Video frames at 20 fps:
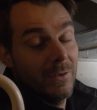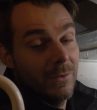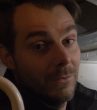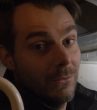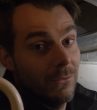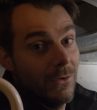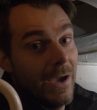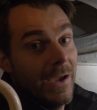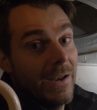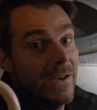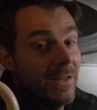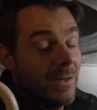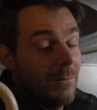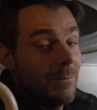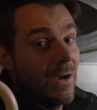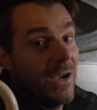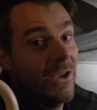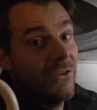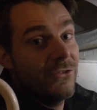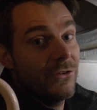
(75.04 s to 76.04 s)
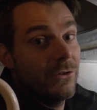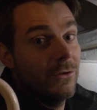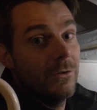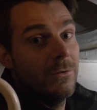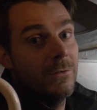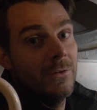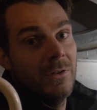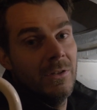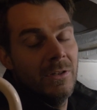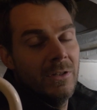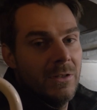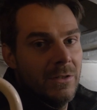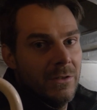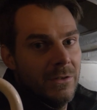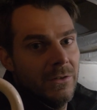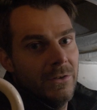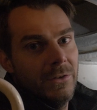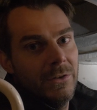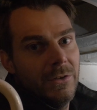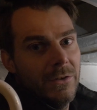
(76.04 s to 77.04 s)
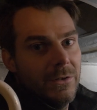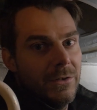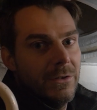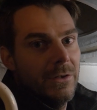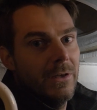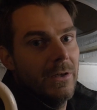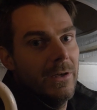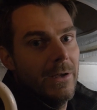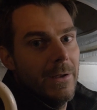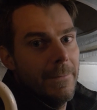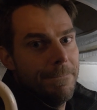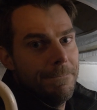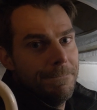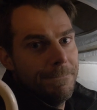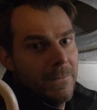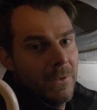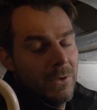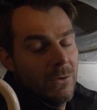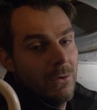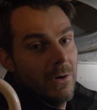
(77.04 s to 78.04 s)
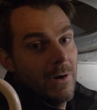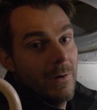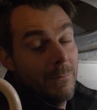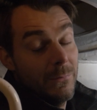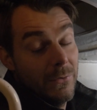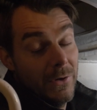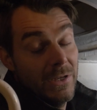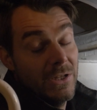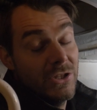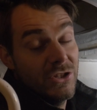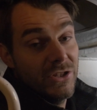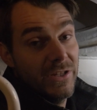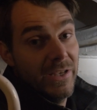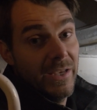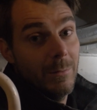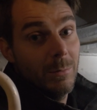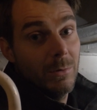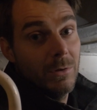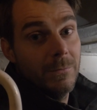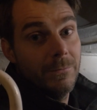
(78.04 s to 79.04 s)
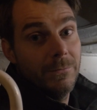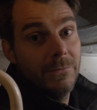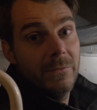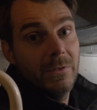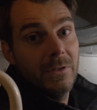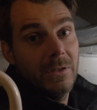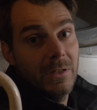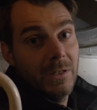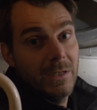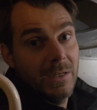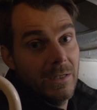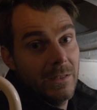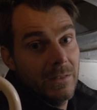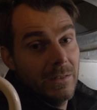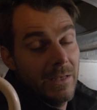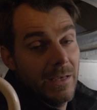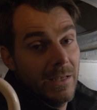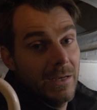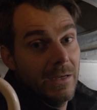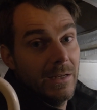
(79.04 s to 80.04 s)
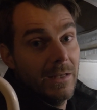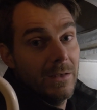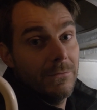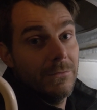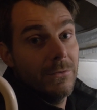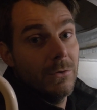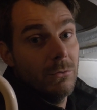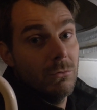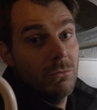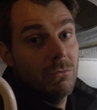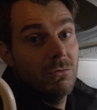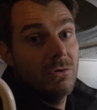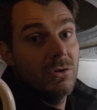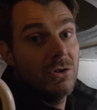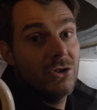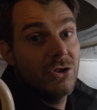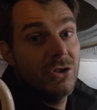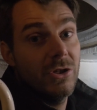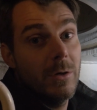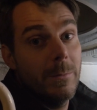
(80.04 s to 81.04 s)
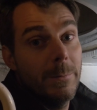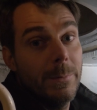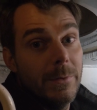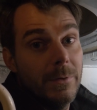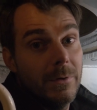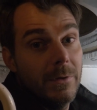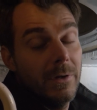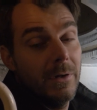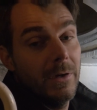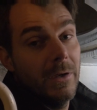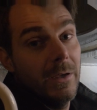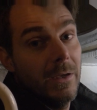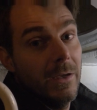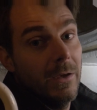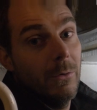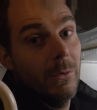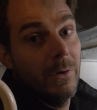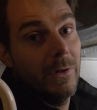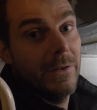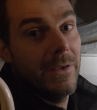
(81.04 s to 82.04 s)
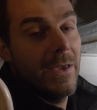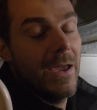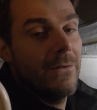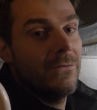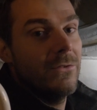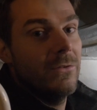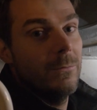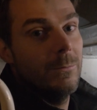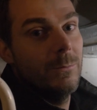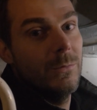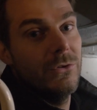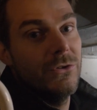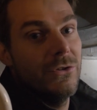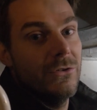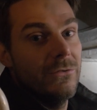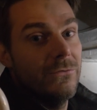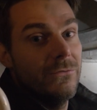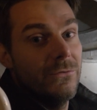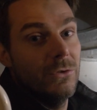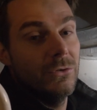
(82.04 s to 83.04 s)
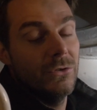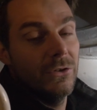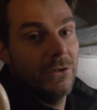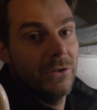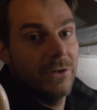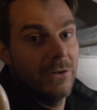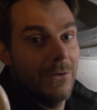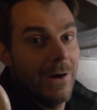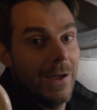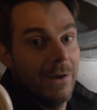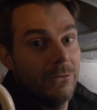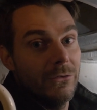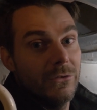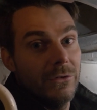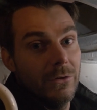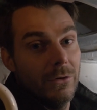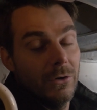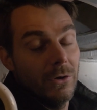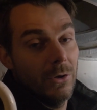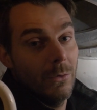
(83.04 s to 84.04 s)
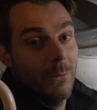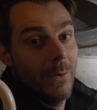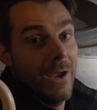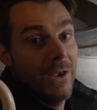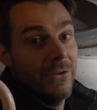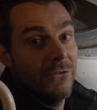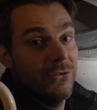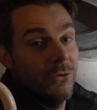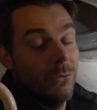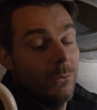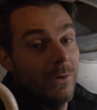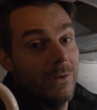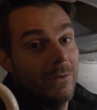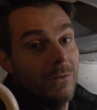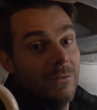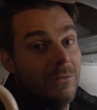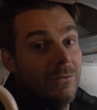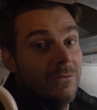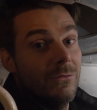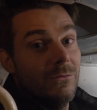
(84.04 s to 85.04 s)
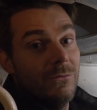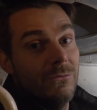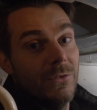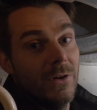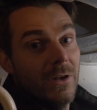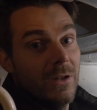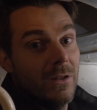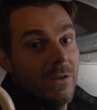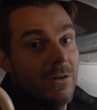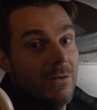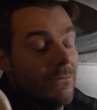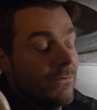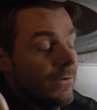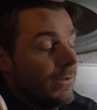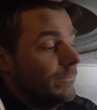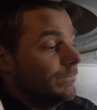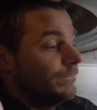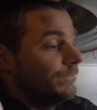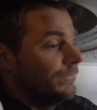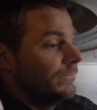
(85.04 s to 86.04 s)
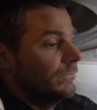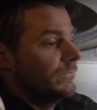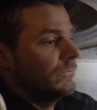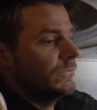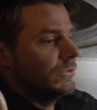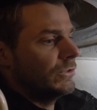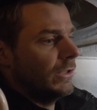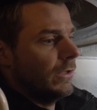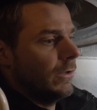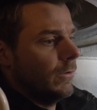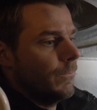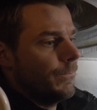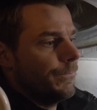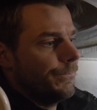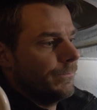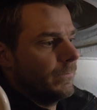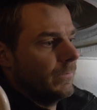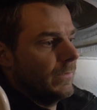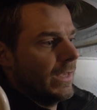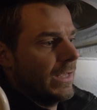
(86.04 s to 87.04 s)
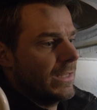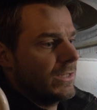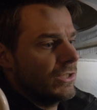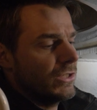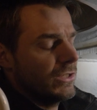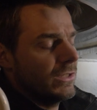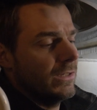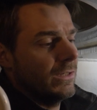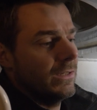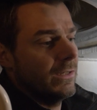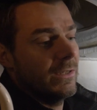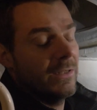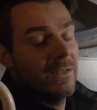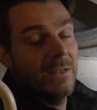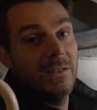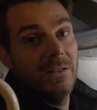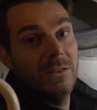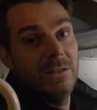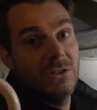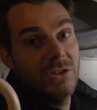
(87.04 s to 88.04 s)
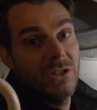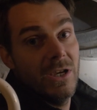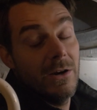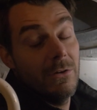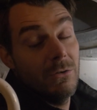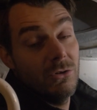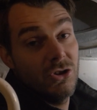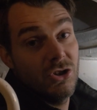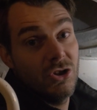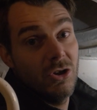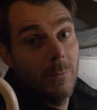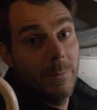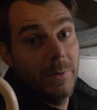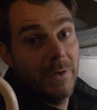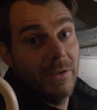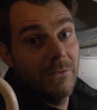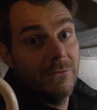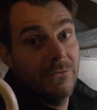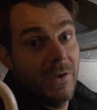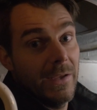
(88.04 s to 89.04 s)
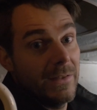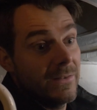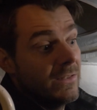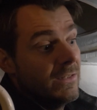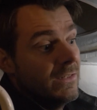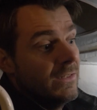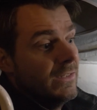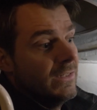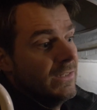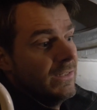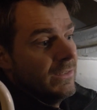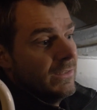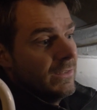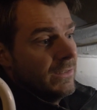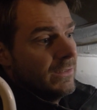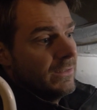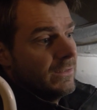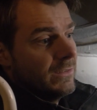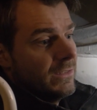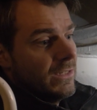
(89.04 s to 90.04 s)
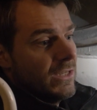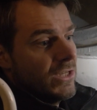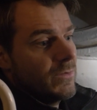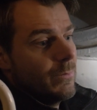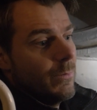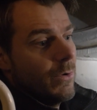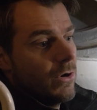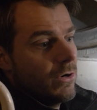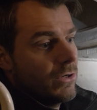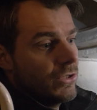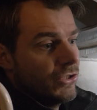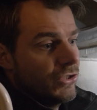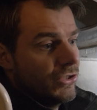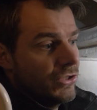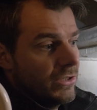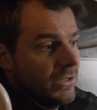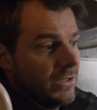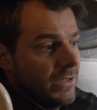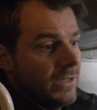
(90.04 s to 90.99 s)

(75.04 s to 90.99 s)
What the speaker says: riding bicycle, you are pretty stable. And then if you stop, well, you have to put your foot on the ground, otherwise you will fall over. So that's the gyroscopic effect. This box